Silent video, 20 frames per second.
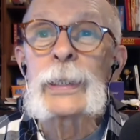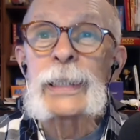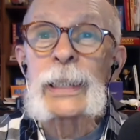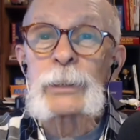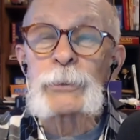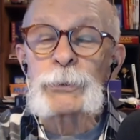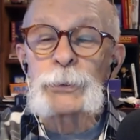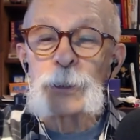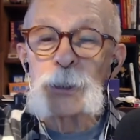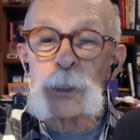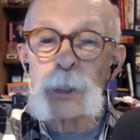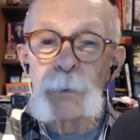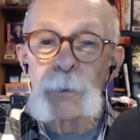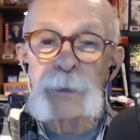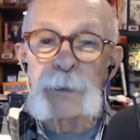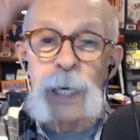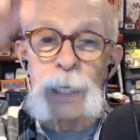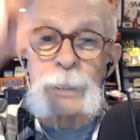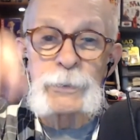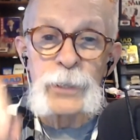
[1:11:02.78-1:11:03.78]
that's for show
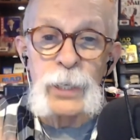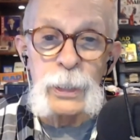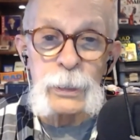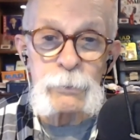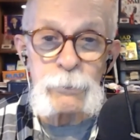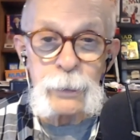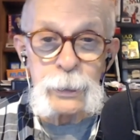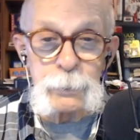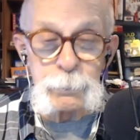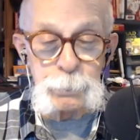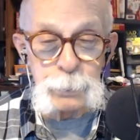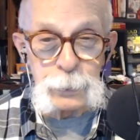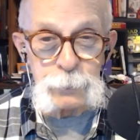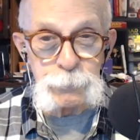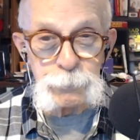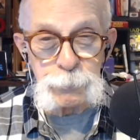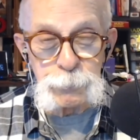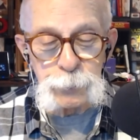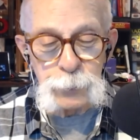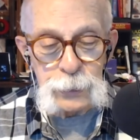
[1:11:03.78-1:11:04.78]
500. But
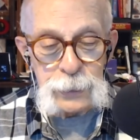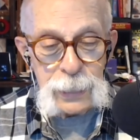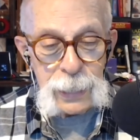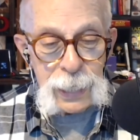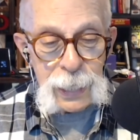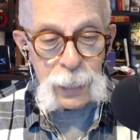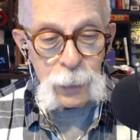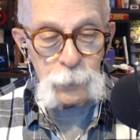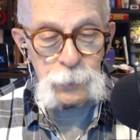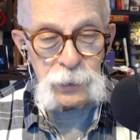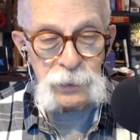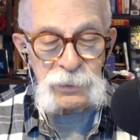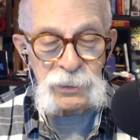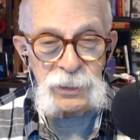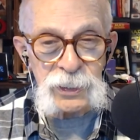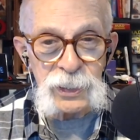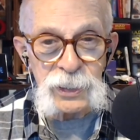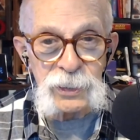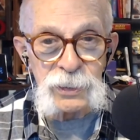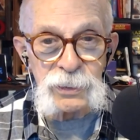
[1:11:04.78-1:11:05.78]
for now, this
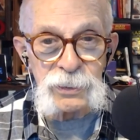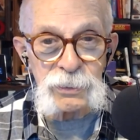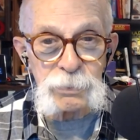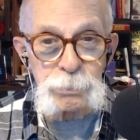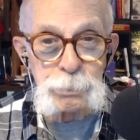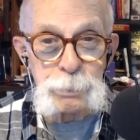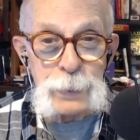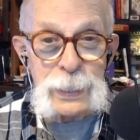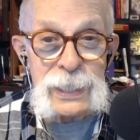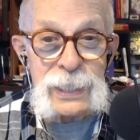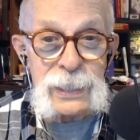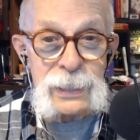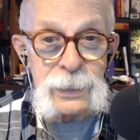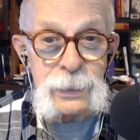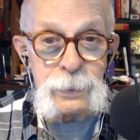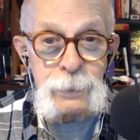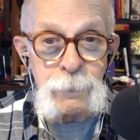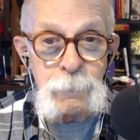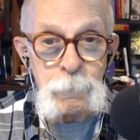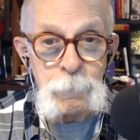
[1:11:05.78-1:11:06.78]
has
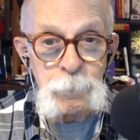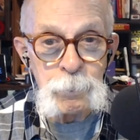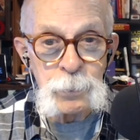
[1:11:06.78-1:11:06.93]
been